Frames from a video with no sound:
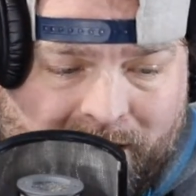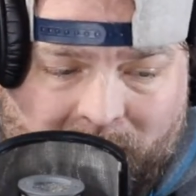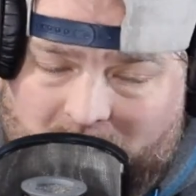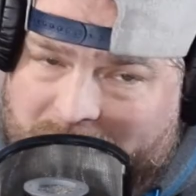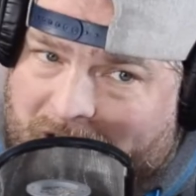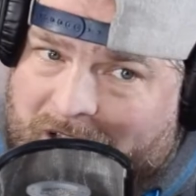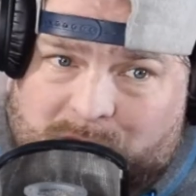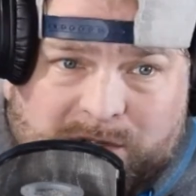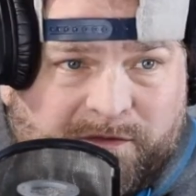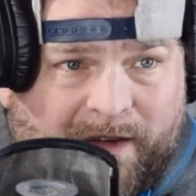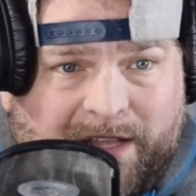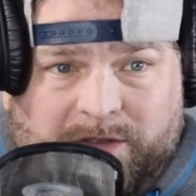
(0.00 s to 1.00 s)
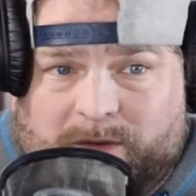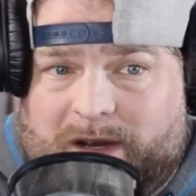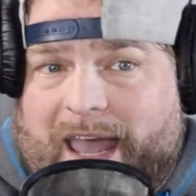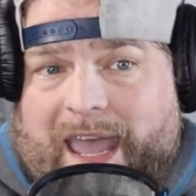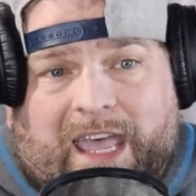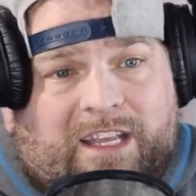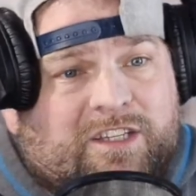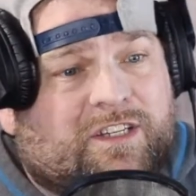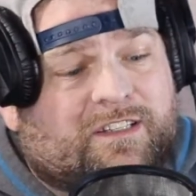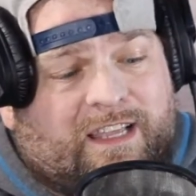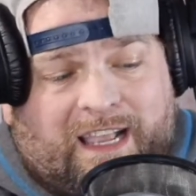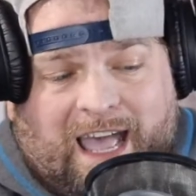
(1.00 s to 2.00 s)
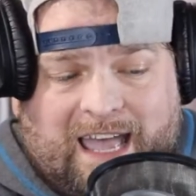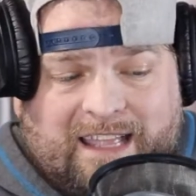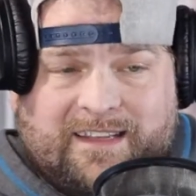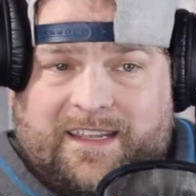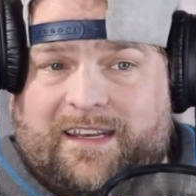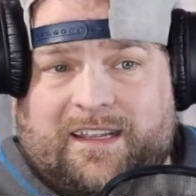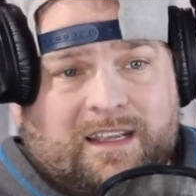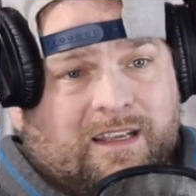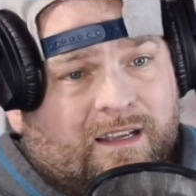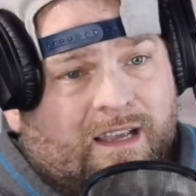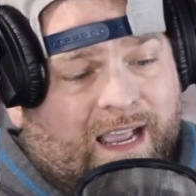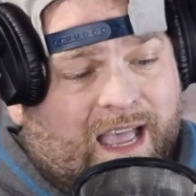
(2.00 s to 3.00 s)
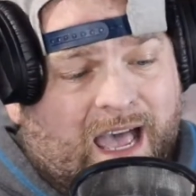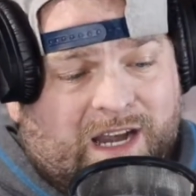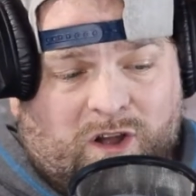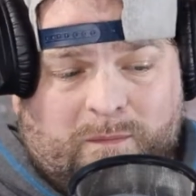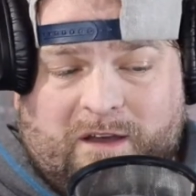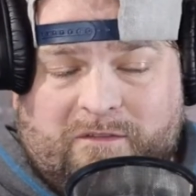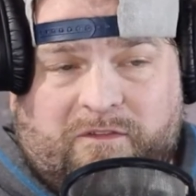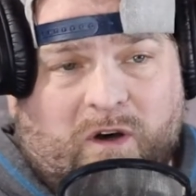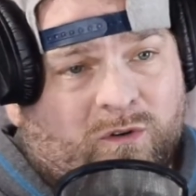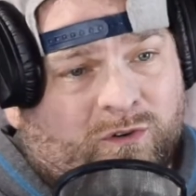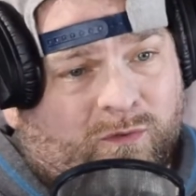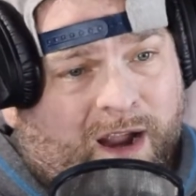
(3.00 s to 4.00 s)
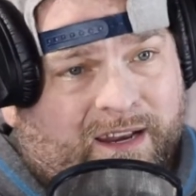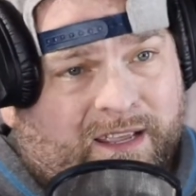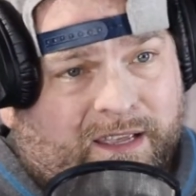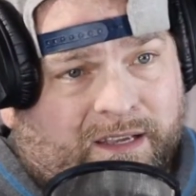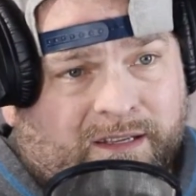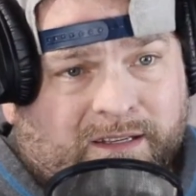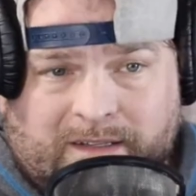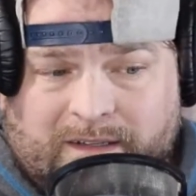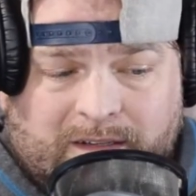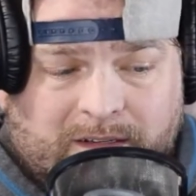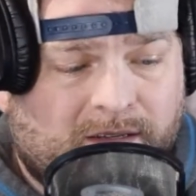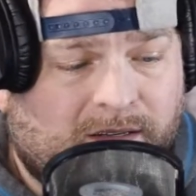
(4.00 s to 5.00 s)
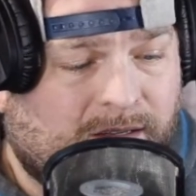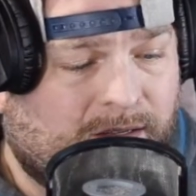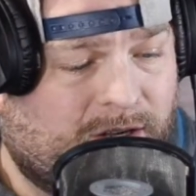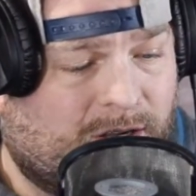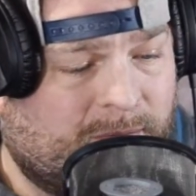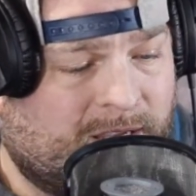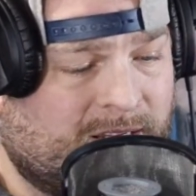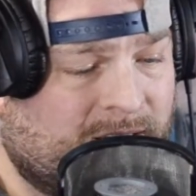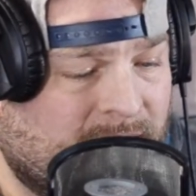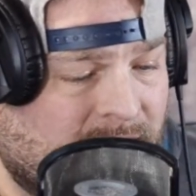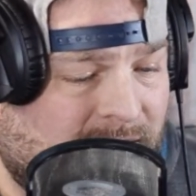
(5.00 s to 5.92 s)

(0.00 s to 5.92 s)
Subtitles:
All you got to do is fight through the edge, just like I did. I got it on my phone right here. Know what I mean?